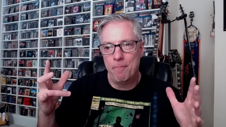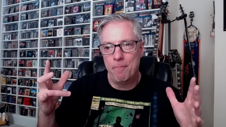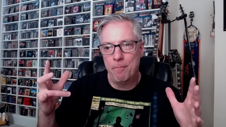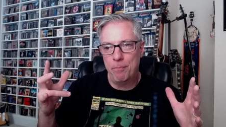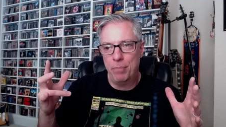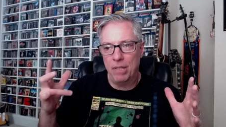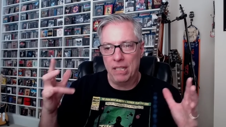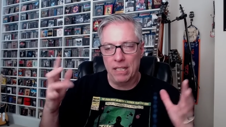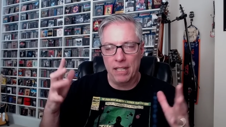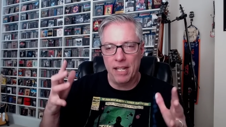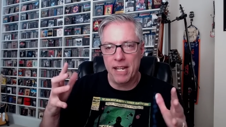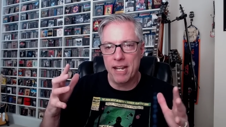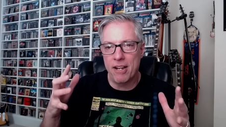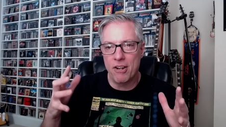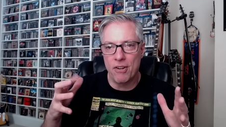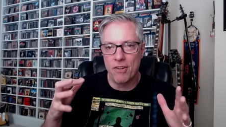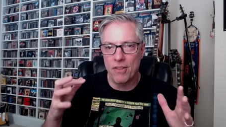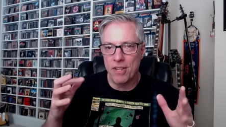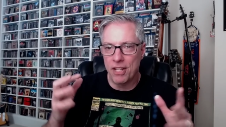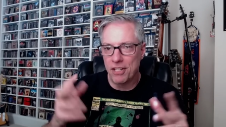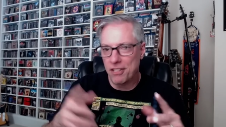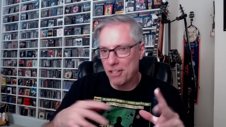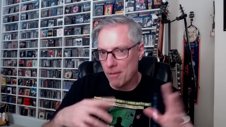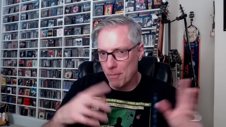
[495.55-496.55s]

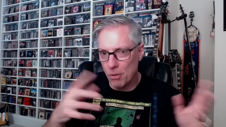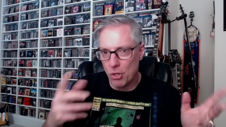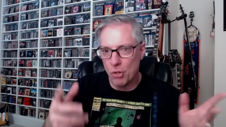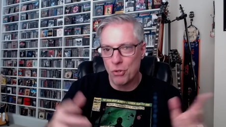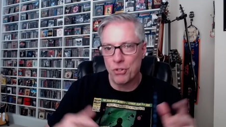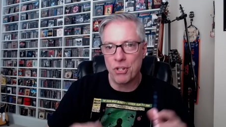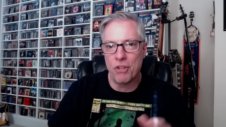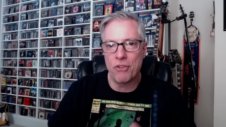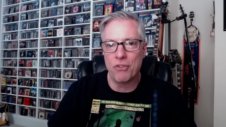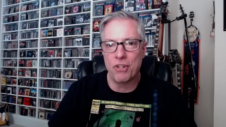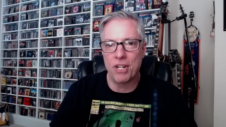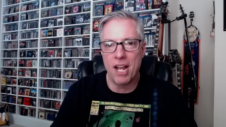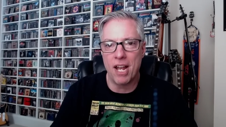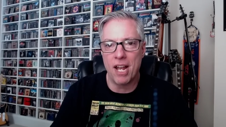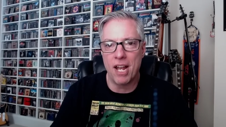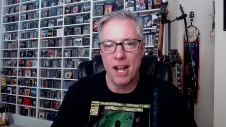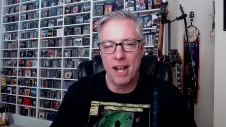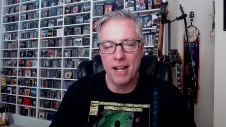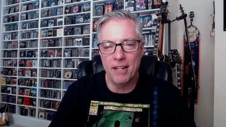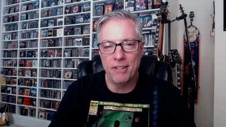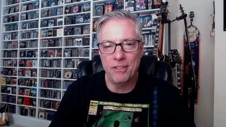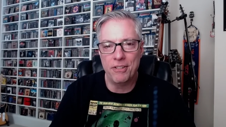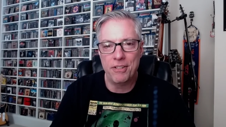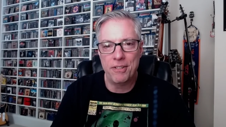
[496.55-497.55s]
player that some of those other
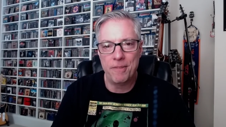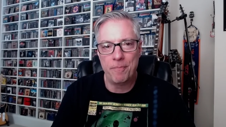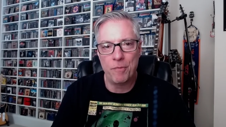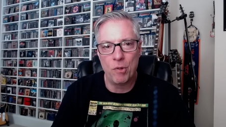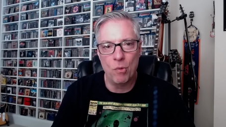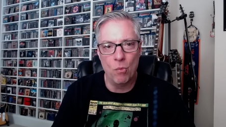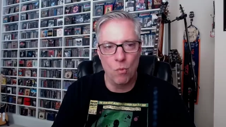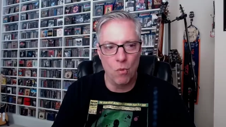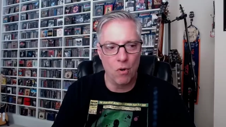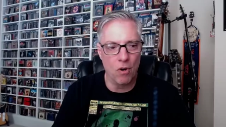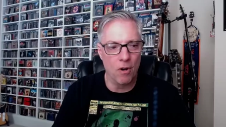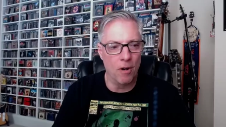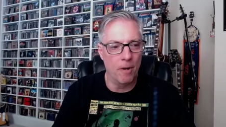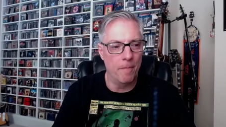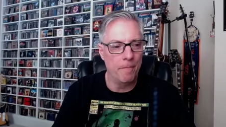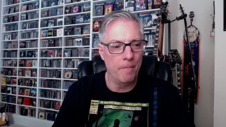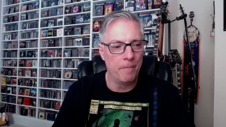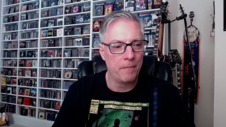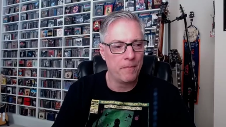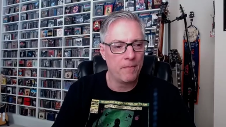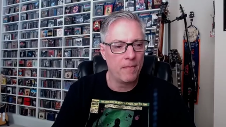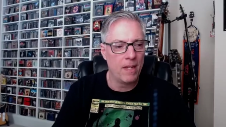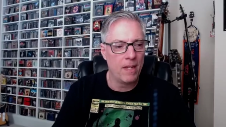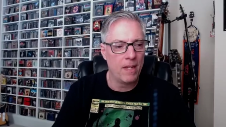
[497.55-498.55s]
guys were,
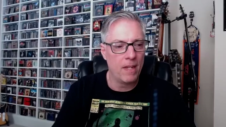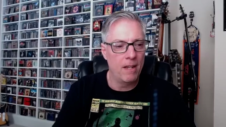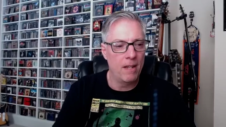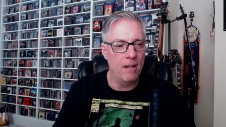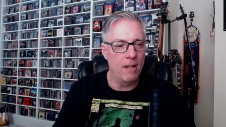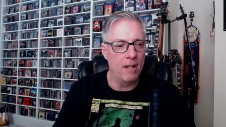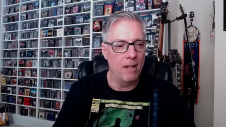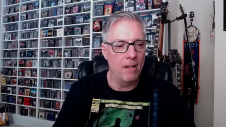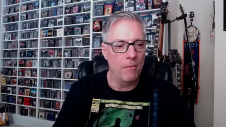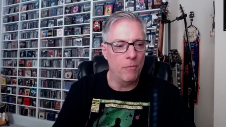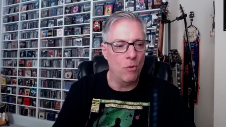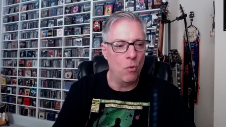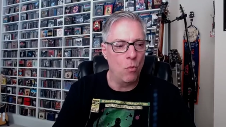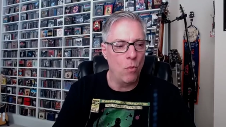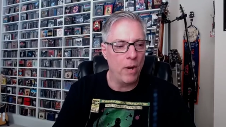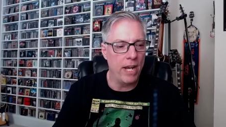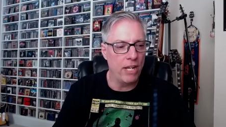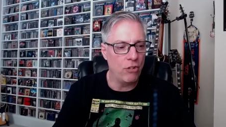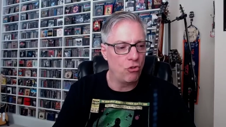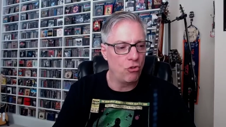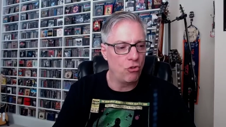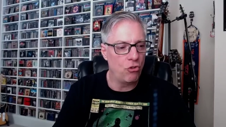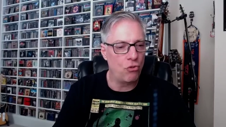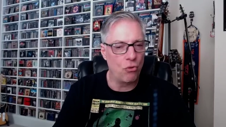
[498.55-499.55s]
uh, but
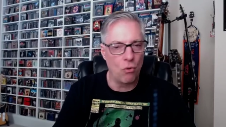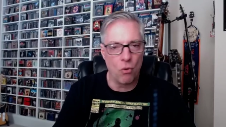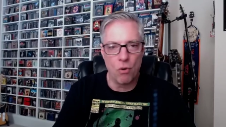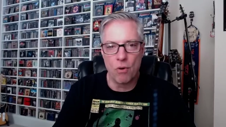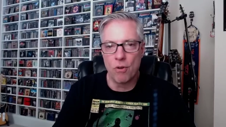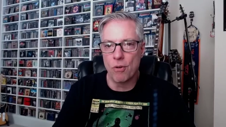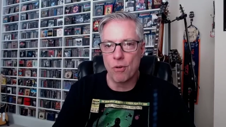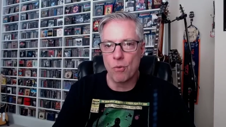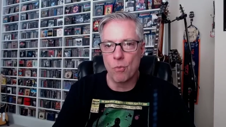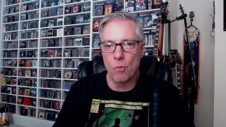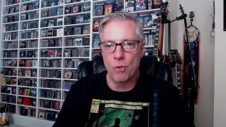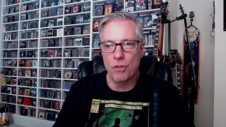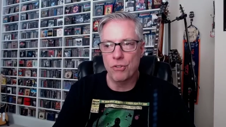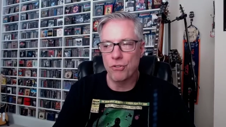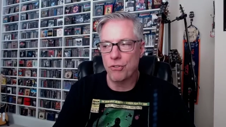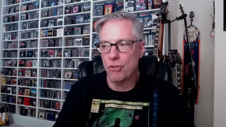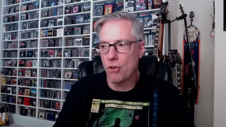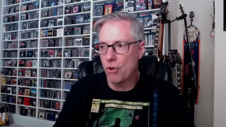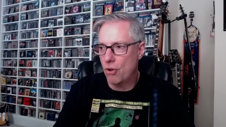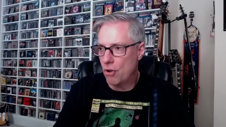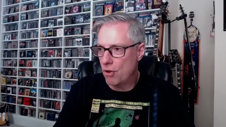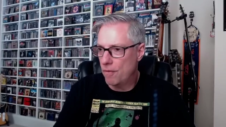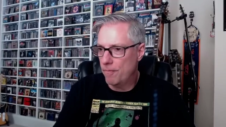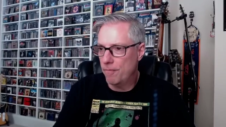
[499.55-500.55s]
Wayne Shorter was
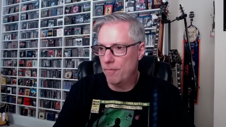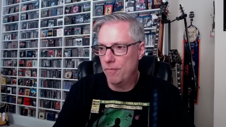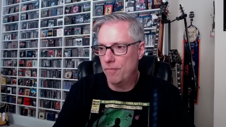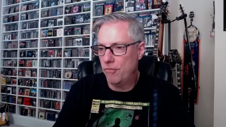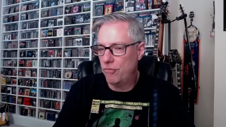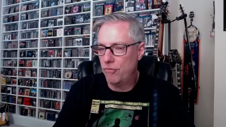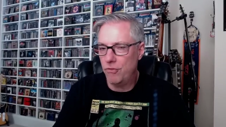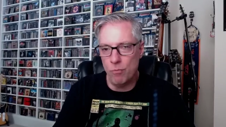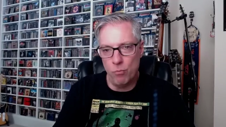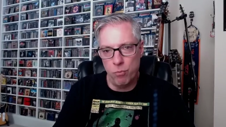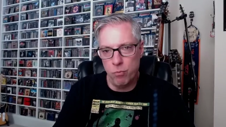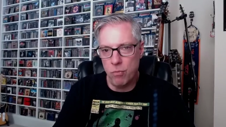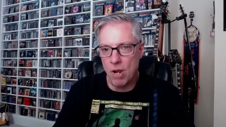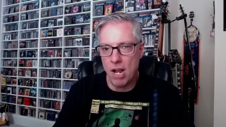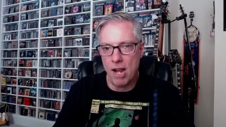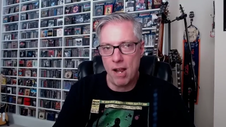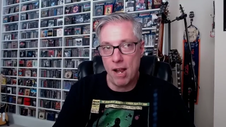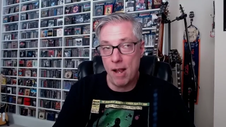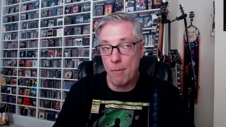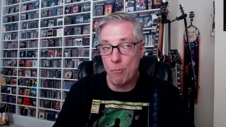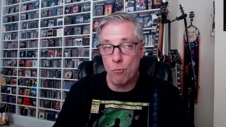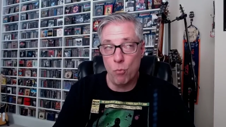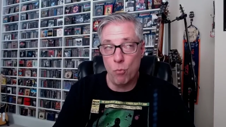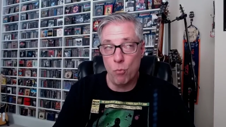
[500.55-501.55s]

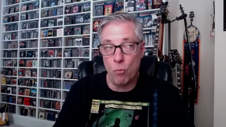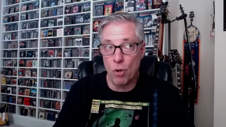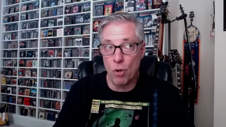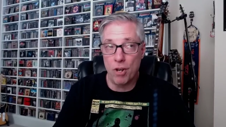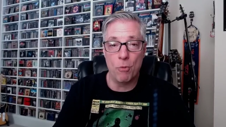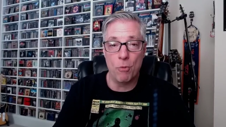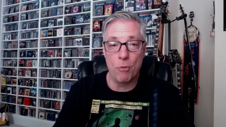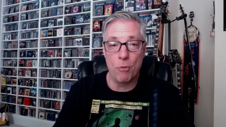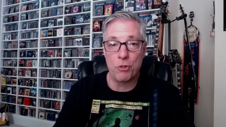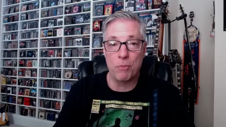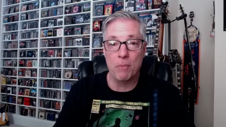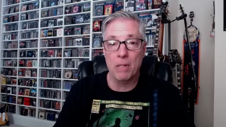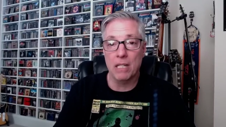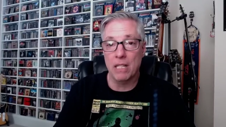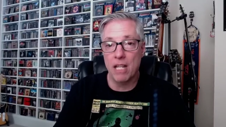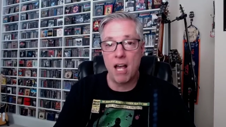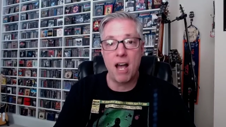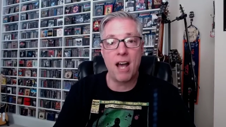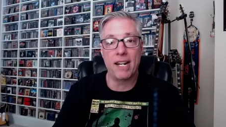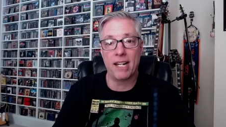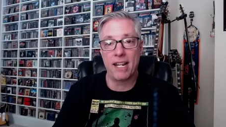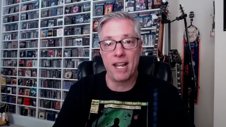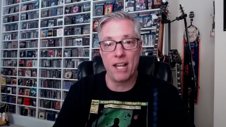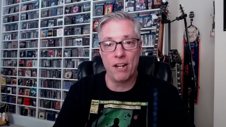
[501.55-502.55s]
one of the most
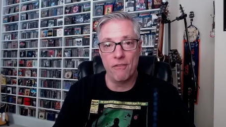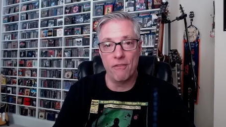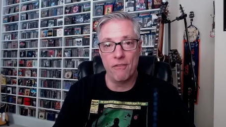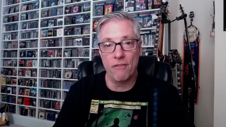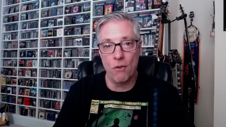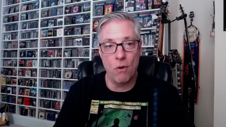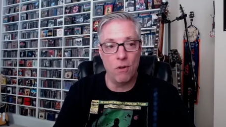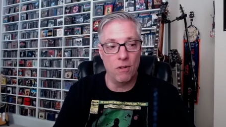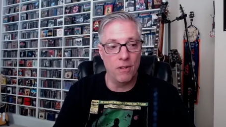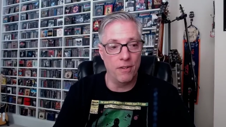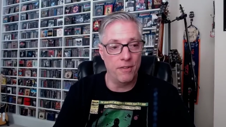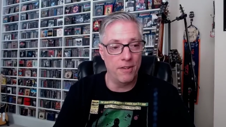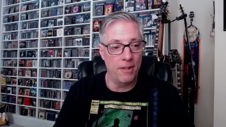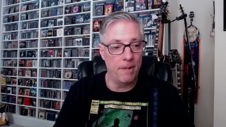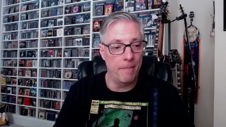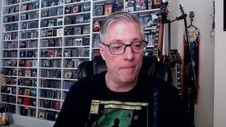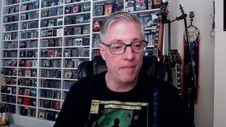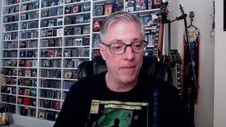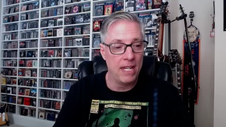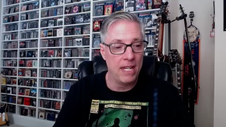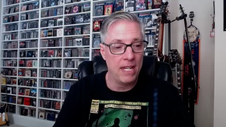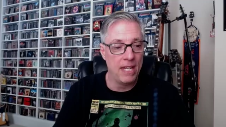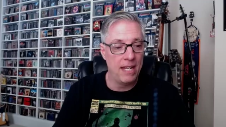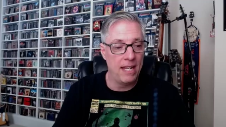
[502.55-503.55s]
melodic out of all of them.